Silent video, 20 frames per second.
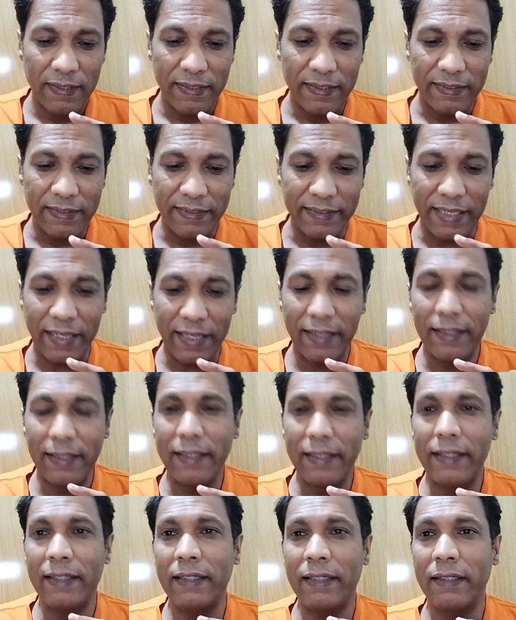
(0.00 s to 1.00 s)

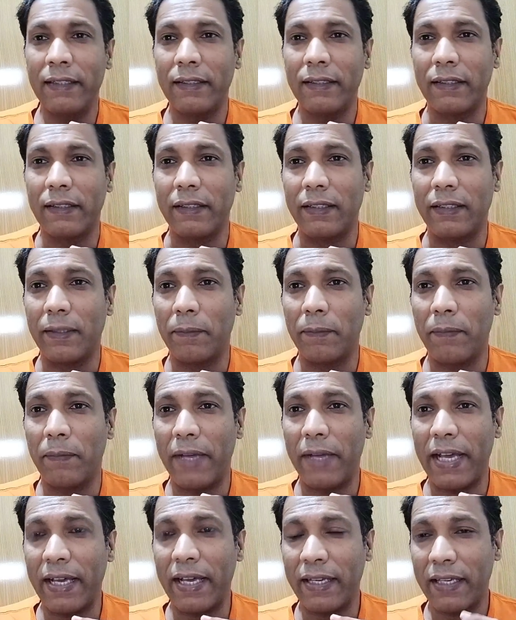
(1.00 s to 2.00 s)
Secondly,
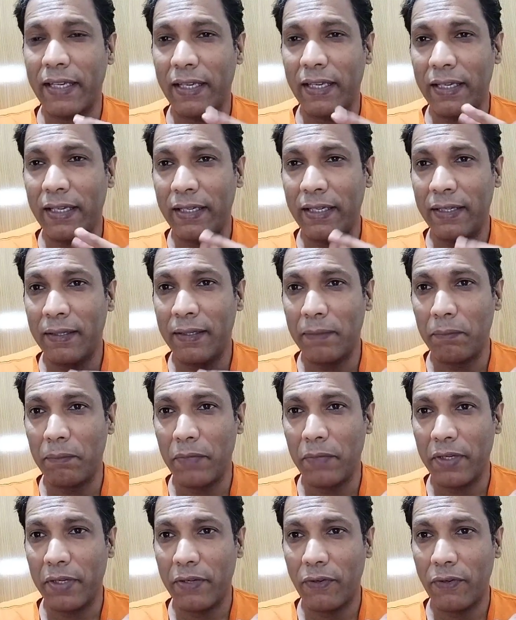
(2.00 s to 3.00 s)
Demeke
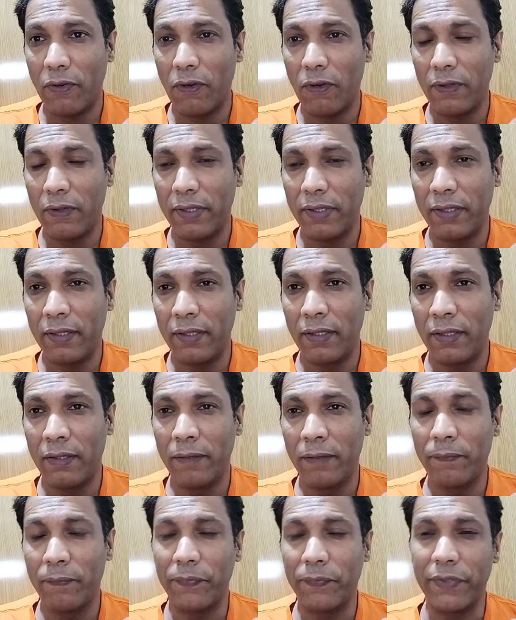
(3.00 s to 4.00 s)

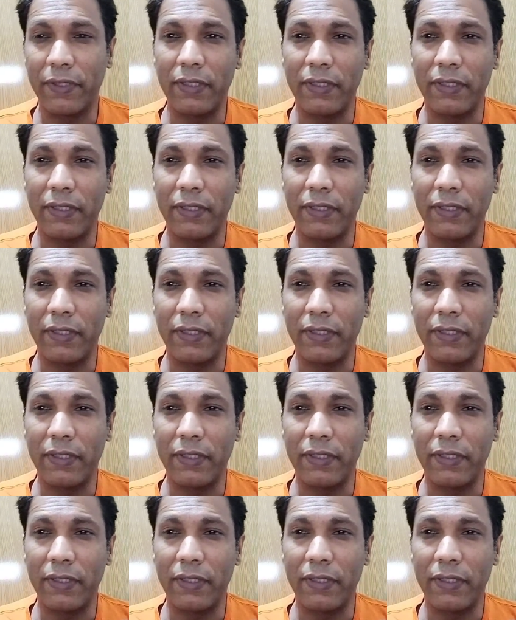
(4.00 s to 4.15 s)
Mekonnen,